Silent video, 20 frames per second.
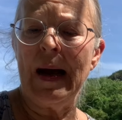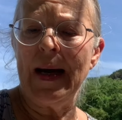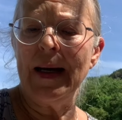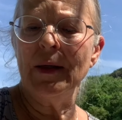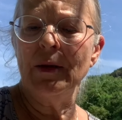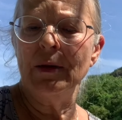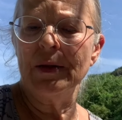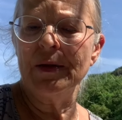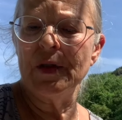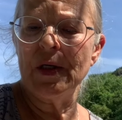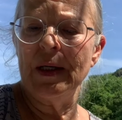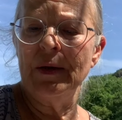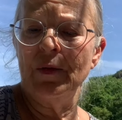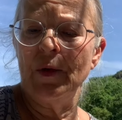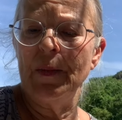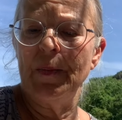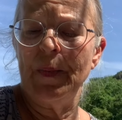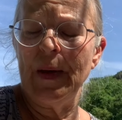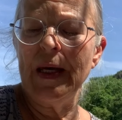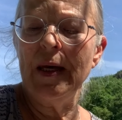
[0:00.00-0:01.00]
idols and
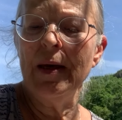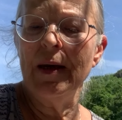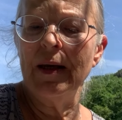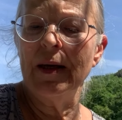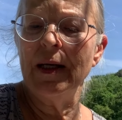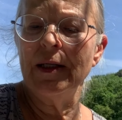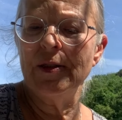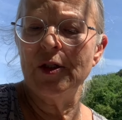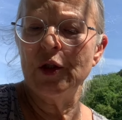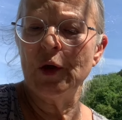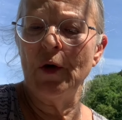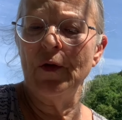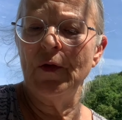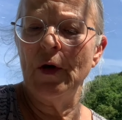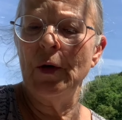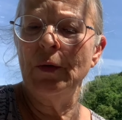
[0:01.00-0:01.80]
repent and serve